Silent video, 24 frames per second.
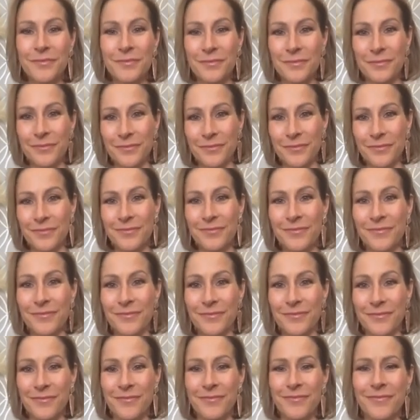
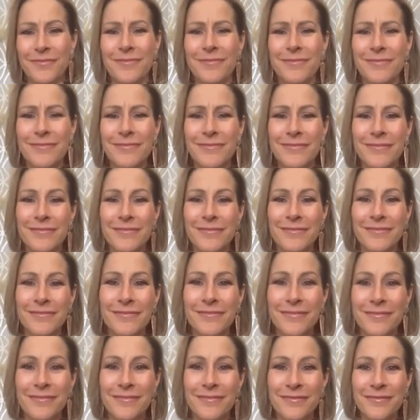
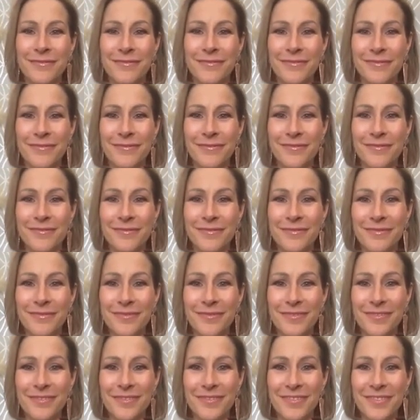
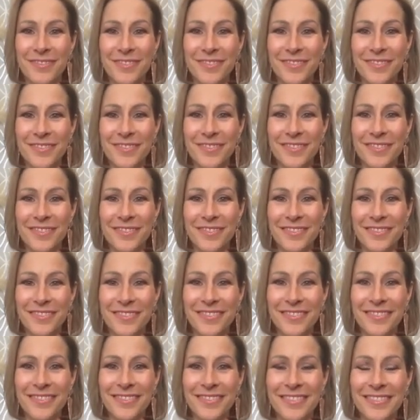
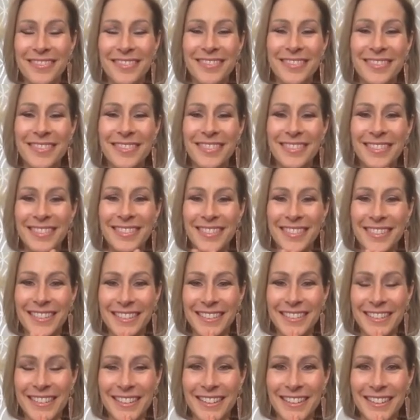
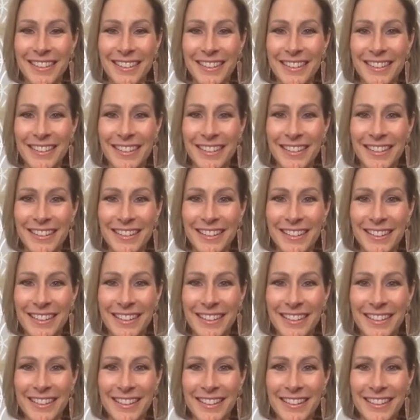
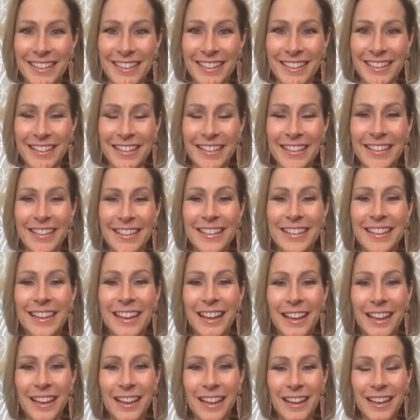
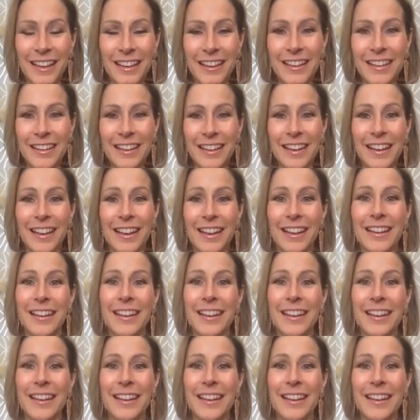(silent)